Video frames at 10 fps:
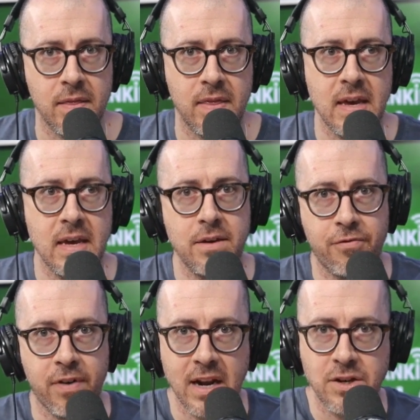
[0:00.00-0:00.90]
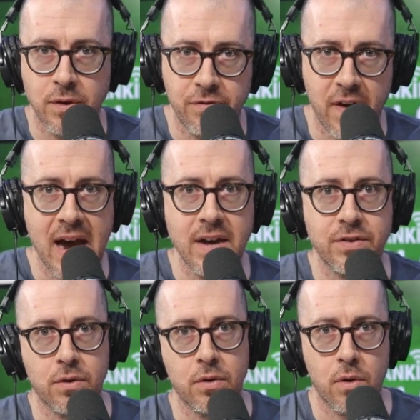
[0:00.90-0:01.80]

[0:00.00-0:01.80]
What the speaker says: the financial advisor,